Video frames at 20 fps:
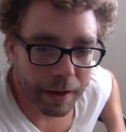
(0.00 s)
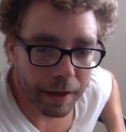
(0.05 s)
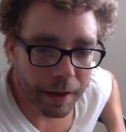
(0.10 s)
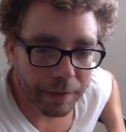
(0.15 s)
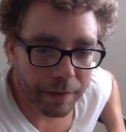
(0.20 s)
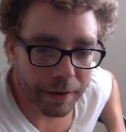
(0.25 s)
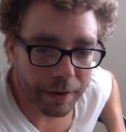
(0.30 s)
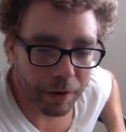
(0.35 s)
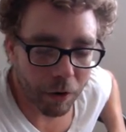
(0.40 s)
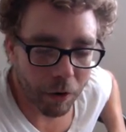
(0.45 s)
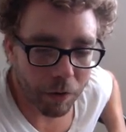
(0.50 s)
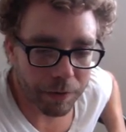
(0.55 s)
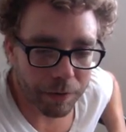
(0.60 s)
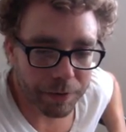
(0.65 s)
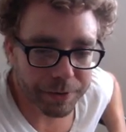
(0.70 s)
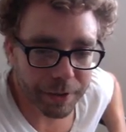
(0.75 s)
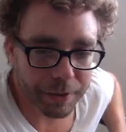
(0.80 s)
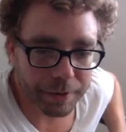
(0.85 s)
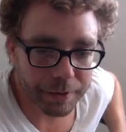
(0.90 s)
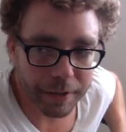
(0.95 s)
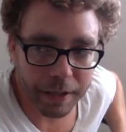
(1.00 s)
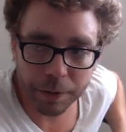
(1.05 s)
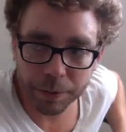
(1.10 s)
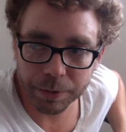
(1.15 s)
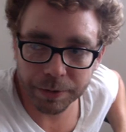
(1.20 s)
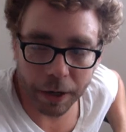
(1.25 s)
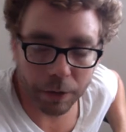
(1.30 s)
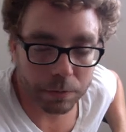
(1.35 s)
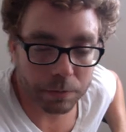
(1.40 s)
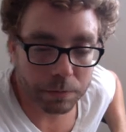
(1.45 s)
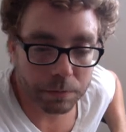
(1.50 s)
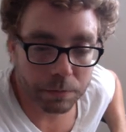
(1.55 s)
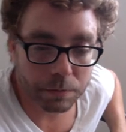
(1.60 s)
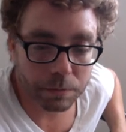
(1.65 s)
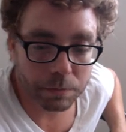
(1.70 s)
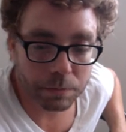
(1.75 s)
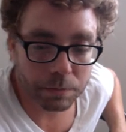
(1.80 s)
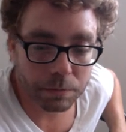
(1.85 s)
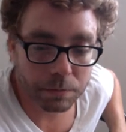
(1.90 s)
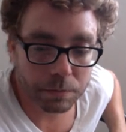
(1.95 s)
And then all of a sudden, he was out.
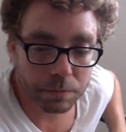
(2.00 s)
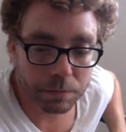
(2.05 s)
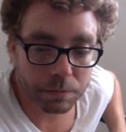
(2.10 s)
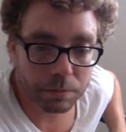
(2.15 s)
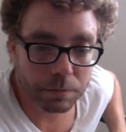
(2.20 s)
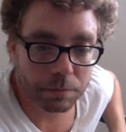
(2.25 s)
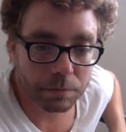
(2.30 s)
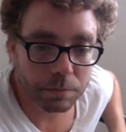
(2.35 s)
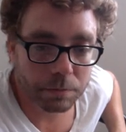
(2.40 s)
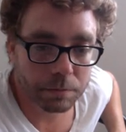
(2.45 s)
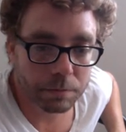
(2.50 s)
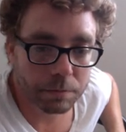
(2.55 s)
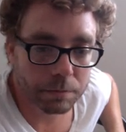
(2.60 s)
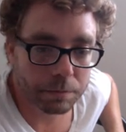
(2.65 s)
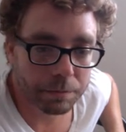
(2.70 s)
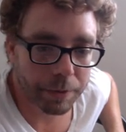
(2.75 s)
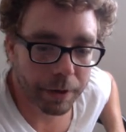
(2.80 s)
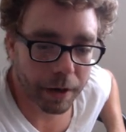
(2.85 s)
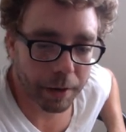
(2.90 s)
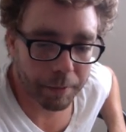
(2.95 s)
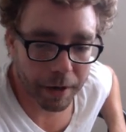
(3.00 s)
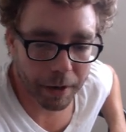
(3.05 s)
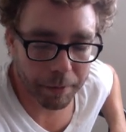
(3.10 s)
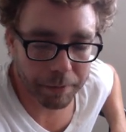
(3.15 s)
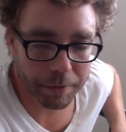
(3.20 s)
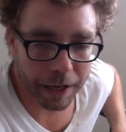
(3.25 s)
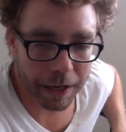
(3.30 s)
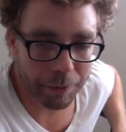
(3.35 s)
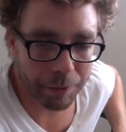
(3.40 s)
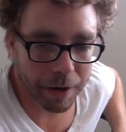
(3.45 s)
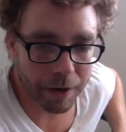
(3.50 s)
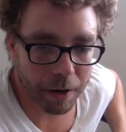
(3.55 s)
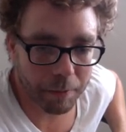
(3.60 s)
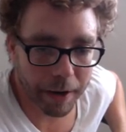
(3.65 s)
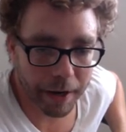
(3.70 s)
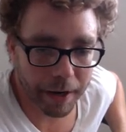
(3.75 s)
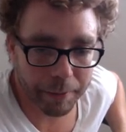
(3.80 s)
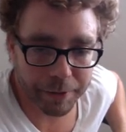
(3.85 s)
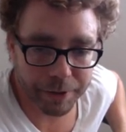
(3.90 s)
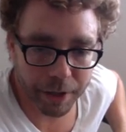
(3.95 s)
But, I mean, I'm glad we got
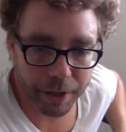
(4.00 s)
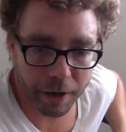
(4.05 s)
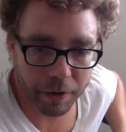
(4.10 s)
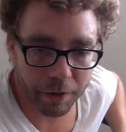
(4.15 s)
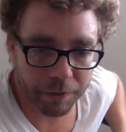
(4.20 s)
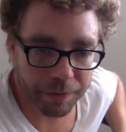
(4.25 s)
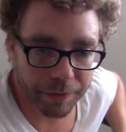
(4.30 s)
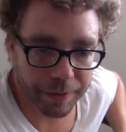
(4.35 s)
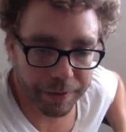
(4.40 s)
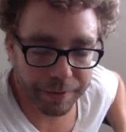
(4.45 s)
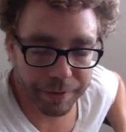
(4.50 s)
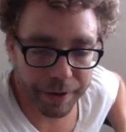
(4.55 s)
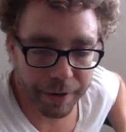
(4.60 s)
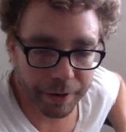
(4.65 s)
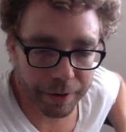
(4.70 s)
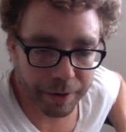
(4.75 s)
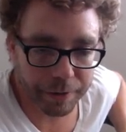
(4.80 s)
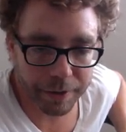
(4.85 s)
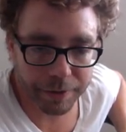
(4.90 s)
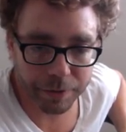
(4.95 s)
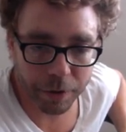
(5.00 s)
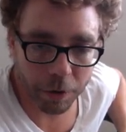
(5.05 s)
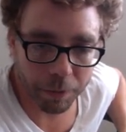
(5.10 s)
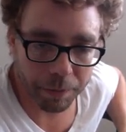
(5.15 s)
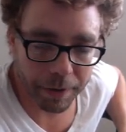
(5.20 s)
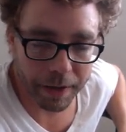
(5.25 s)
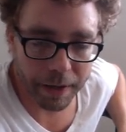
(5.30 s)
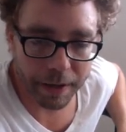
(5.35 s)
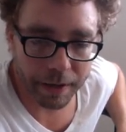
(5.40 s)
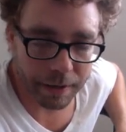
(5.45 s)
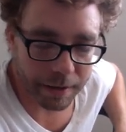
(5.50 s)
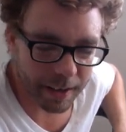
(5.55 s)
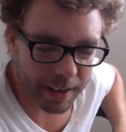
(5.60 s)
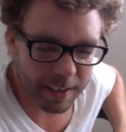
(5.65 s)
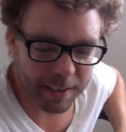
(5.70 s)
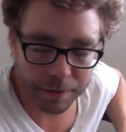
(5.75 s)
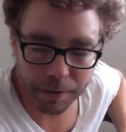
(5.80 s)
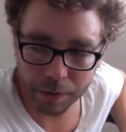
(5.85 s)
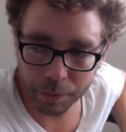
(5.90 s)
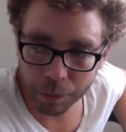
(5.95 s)
Manny Machado for this year. Let's hope that he can get
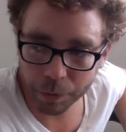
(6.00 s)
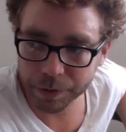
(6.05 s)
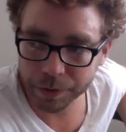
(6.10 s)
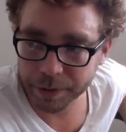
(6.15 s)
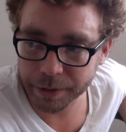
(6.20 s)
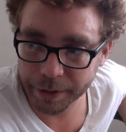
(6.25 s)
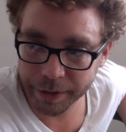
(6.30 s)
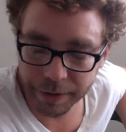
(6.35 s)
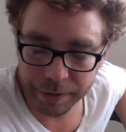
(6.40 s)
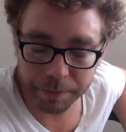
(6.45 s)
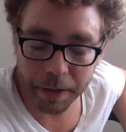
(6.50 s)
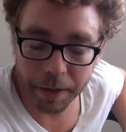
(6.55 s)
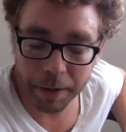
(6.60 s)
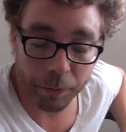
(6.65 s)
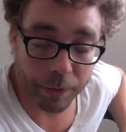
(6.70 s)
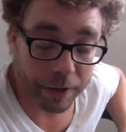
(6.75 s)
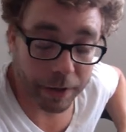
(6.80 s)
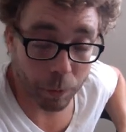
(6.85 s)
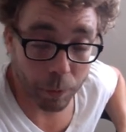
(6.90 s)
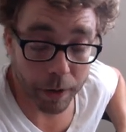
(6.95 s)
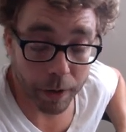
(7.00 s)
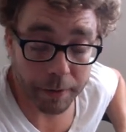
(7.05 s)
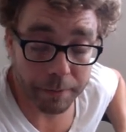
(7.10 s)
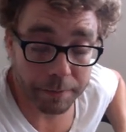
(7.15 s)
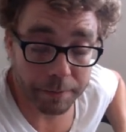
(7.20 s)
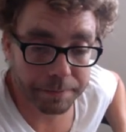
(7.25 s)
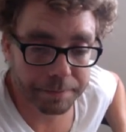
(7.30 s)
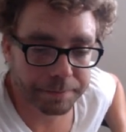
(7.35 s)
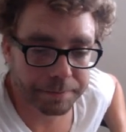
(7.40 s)
us to the World Series and maybe we can win it.